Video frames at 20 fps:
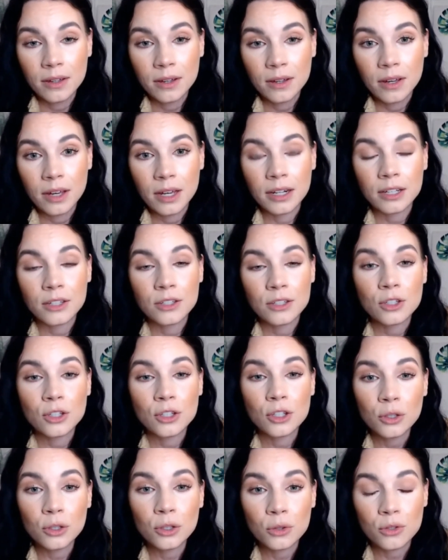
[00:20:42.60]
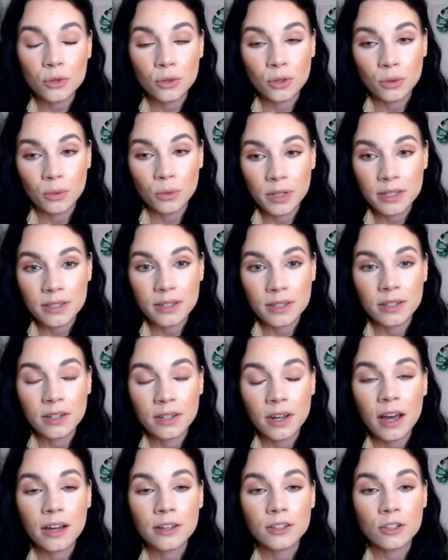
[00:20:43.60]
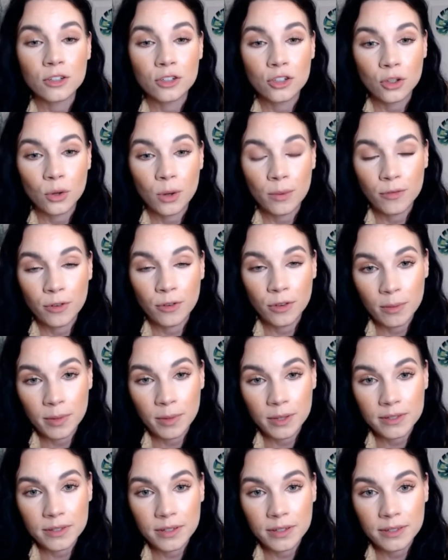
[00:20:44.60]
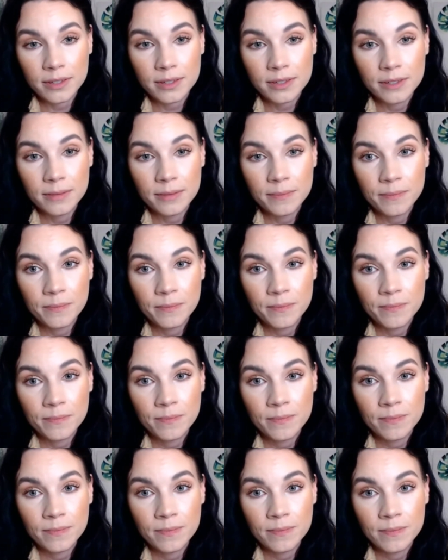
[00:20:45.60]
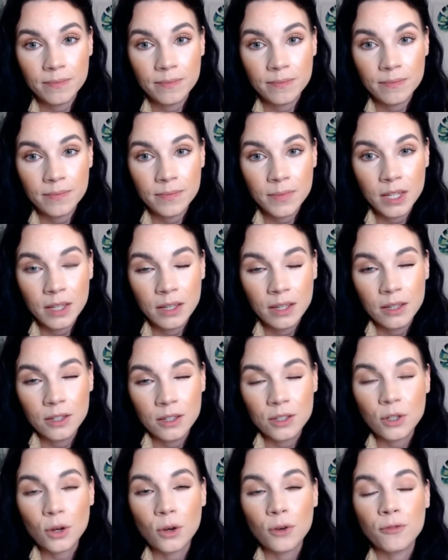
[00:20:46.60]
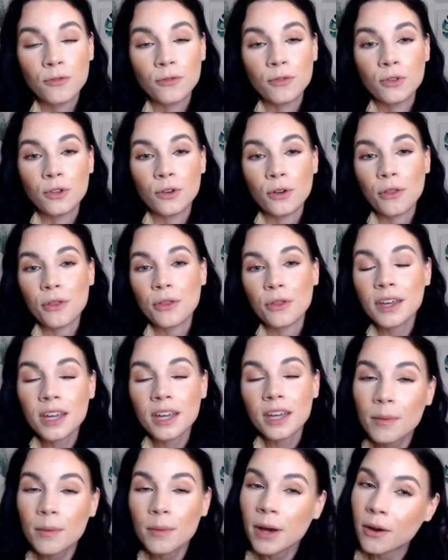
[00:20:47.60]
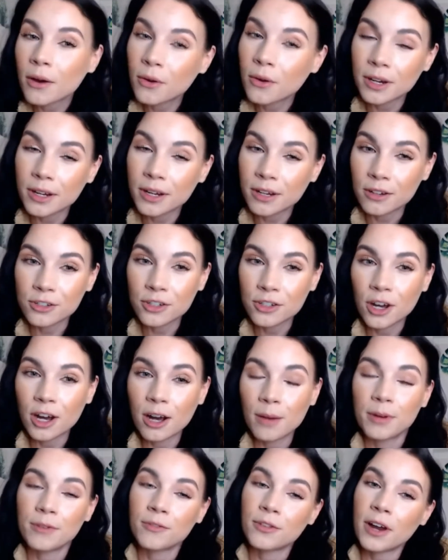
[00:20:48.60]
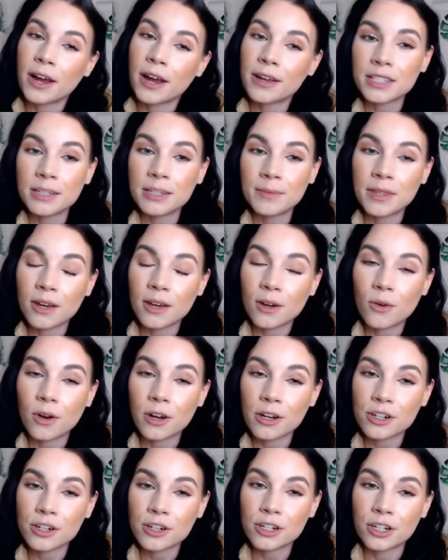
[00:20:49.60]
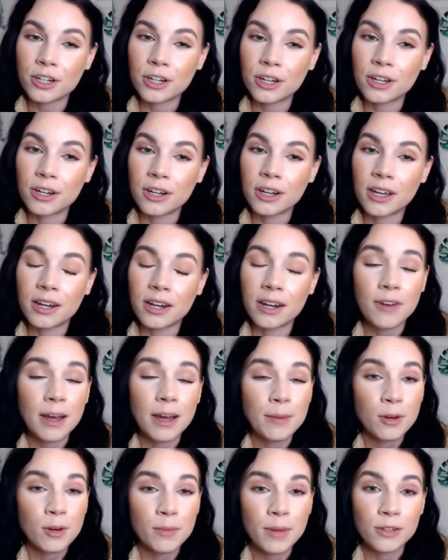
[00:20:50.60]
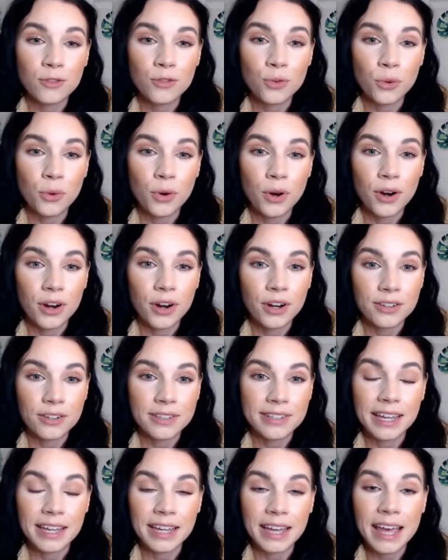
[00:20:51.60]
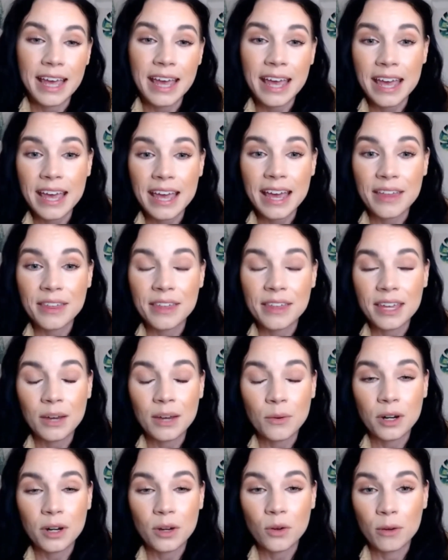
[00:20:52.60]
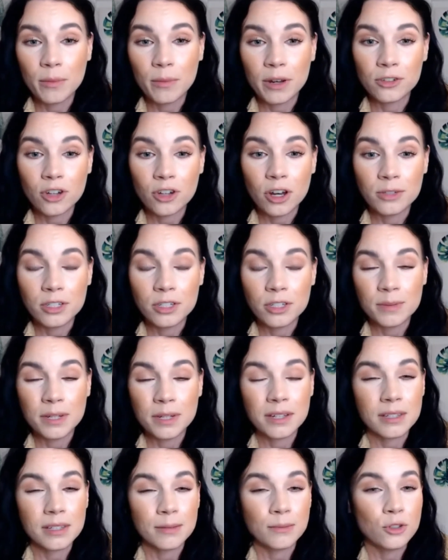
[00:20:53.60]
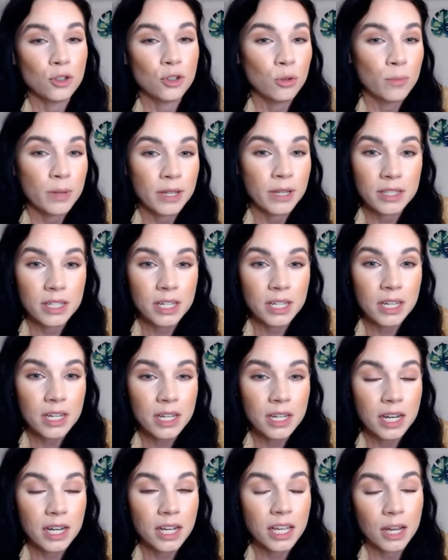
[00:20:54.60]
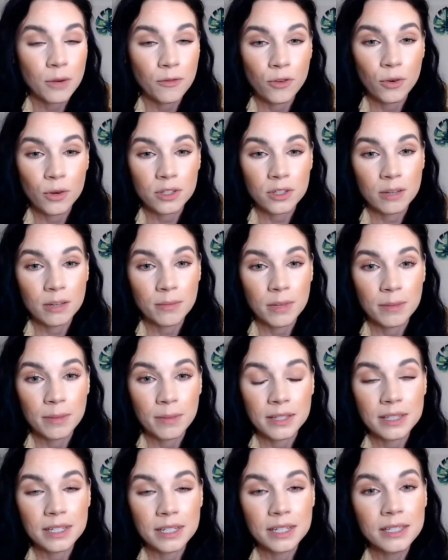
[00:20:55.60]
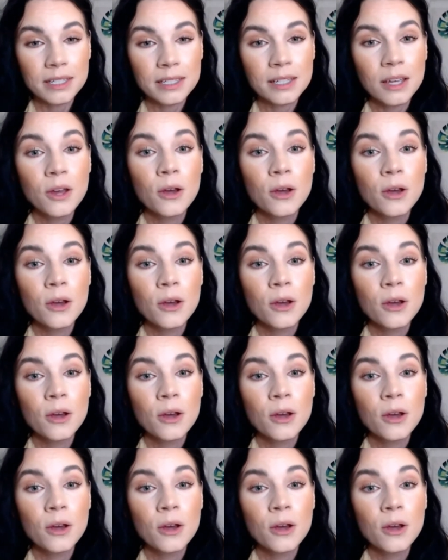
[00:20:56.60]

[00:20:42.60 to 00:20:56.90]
an excuse or a reason not to show up for their business. So if you're thinking about quitting your job and if you're asking me that question, and if I'm your mentor and you're saying, hey, I think I want to quit my job just because I'm too busy and I can't focus on my business,